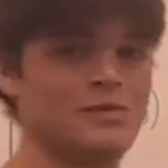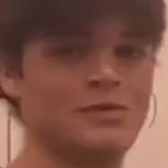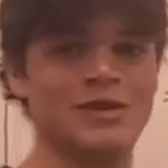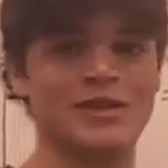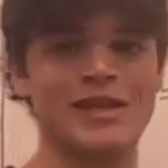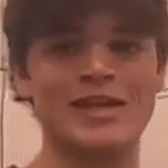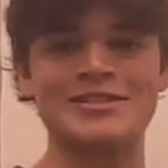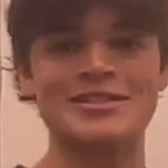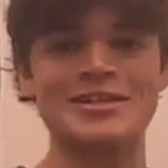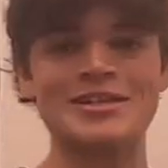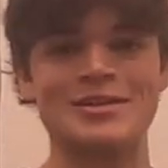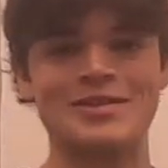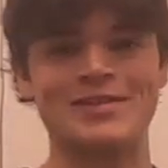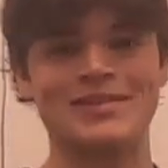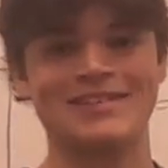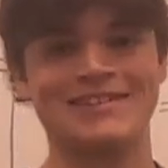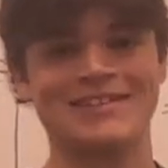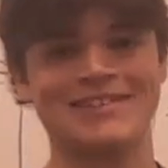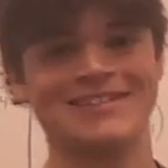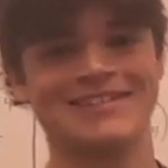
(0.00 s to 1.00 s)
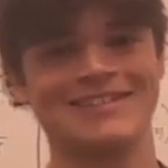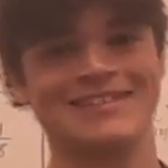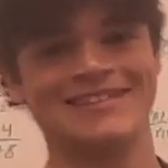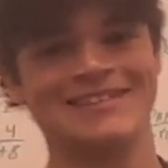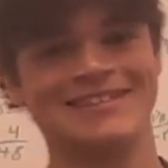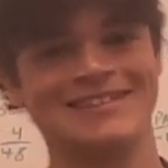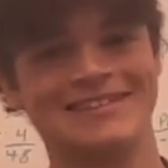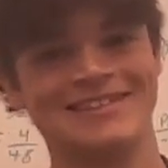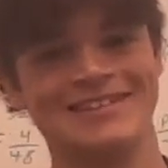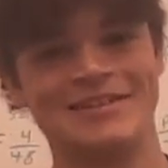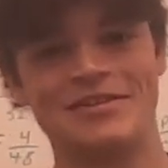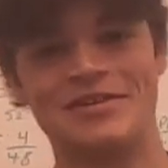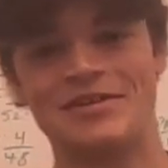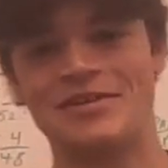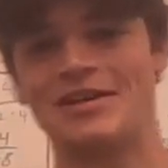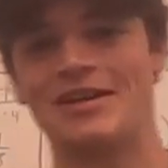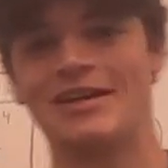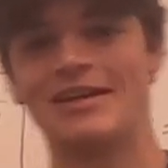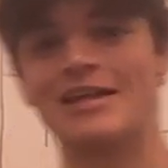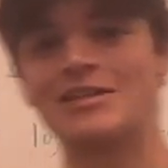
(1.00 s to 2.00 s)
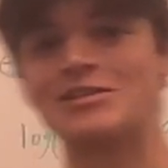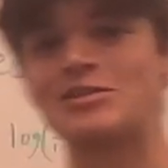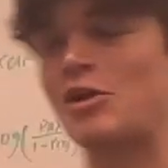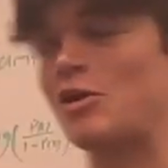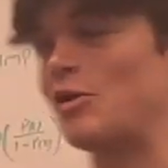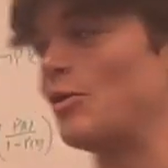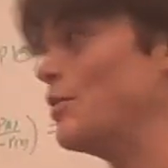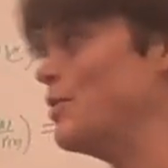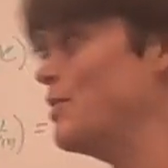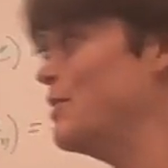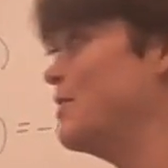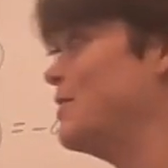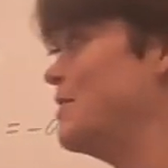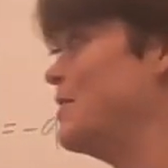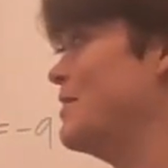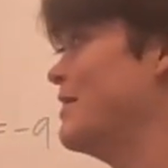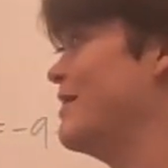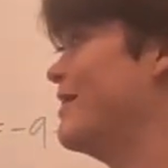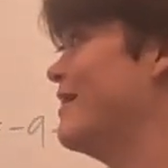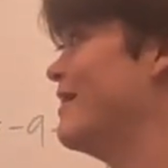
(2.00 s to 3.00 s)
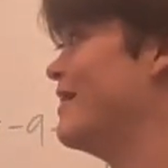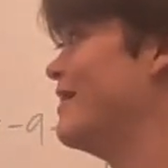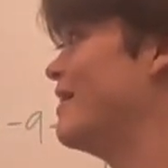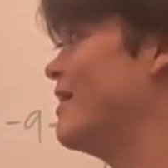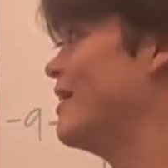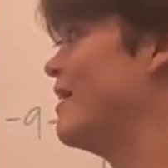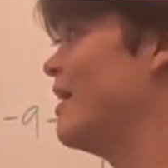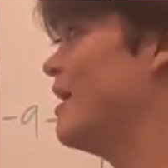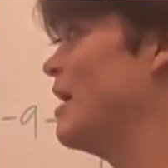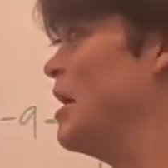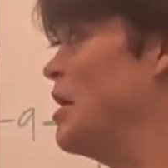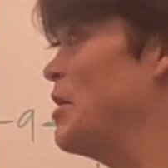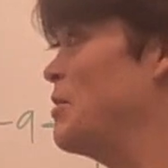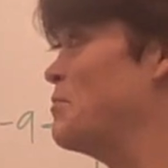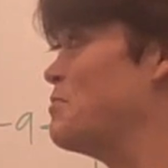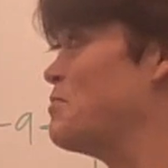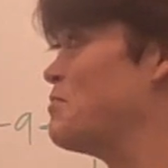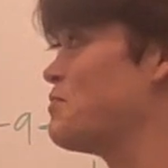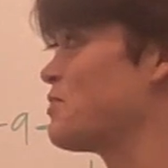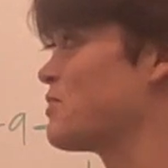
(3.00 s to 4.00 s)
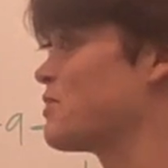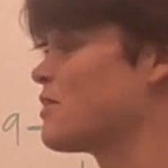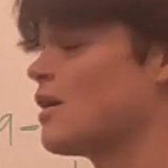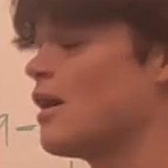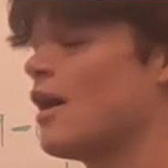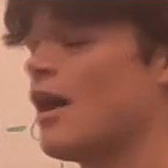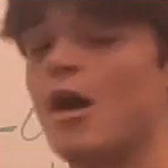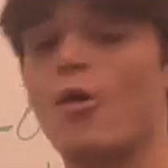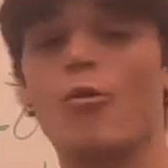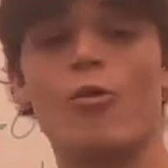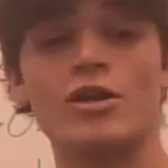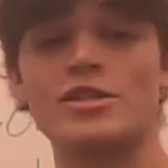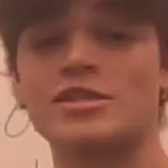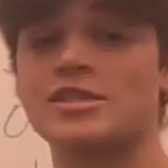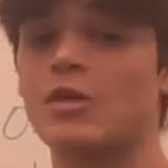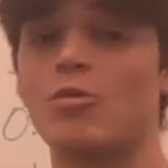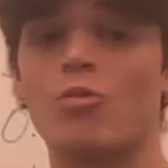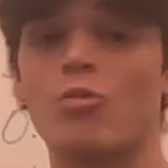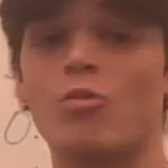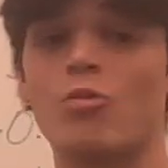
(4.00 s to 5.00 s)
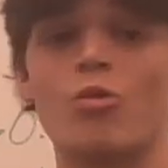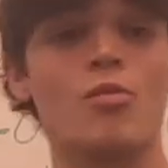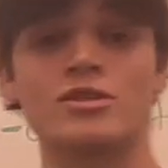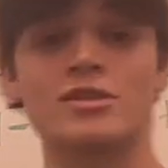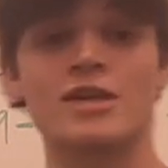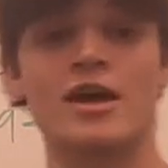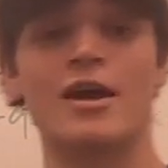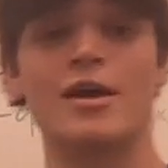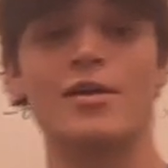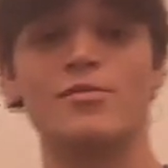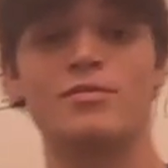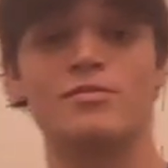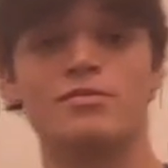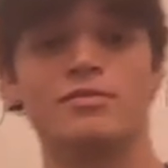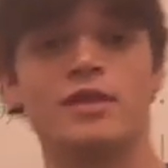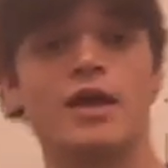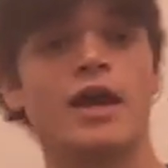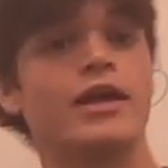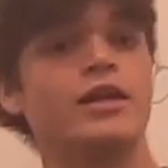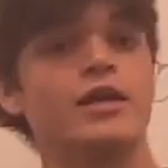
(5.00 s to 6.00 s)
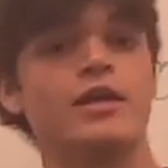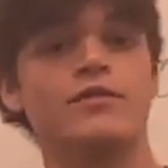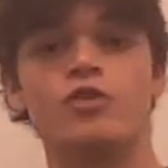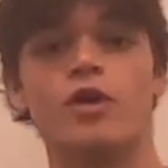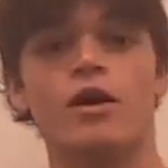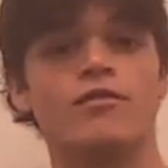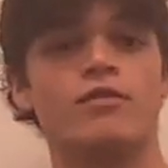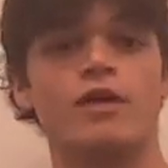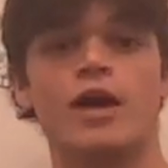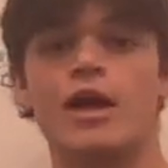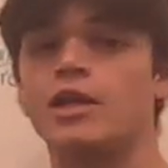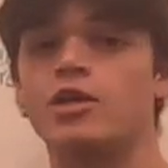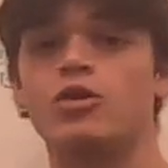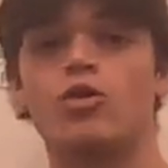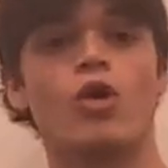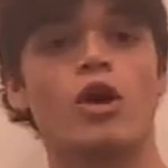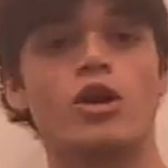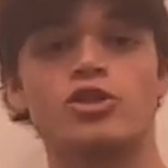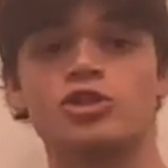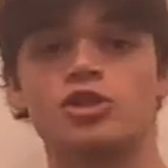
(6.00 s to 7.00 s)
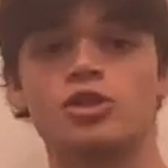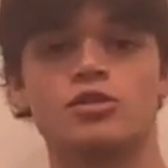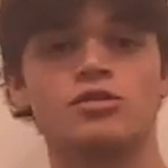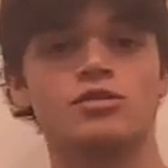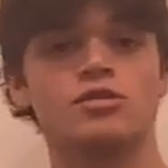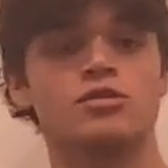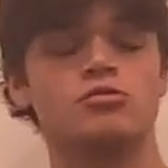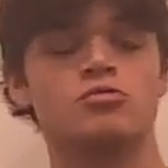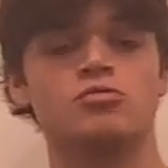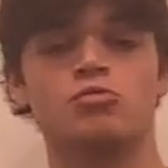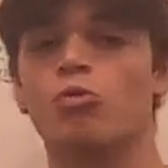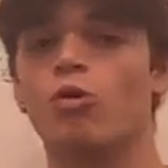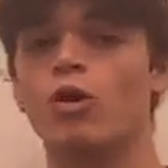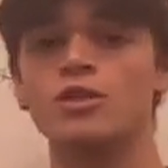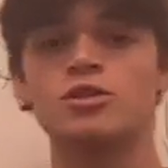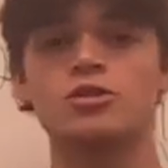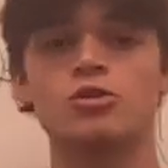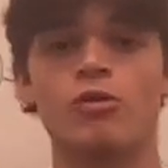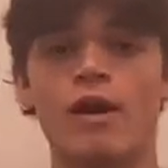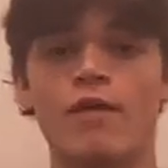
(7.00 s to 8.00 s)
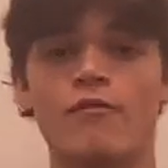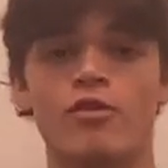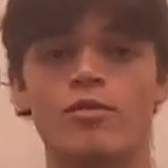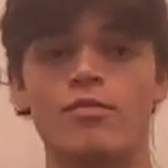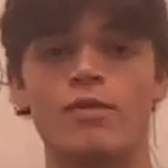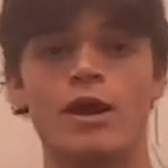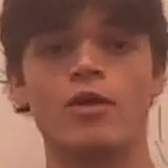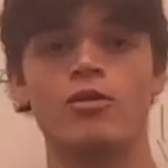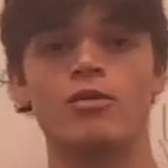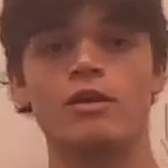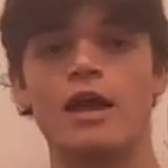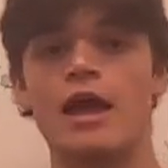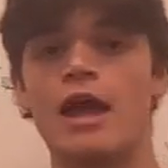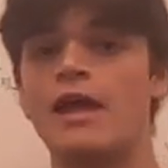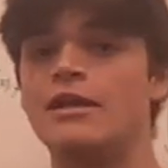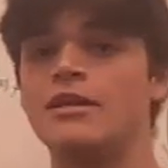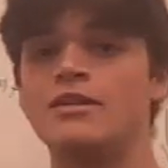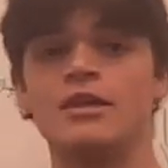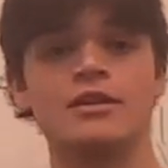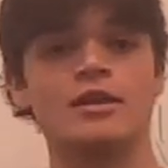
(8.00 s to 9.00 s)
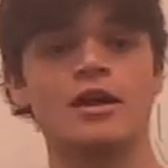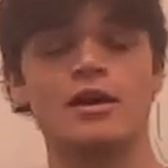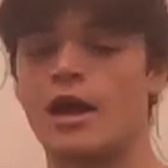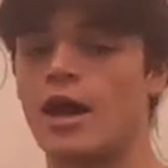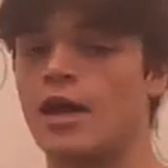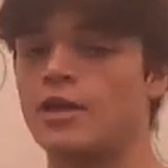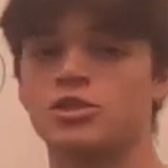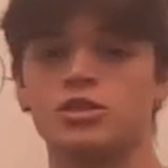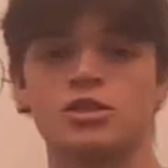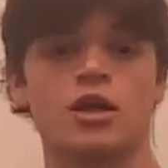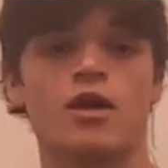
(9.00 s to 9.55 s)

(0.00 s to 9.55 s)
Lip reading: And that's it. And that's all. I want to say one more time that if you have any questions whatsoever about anything that I just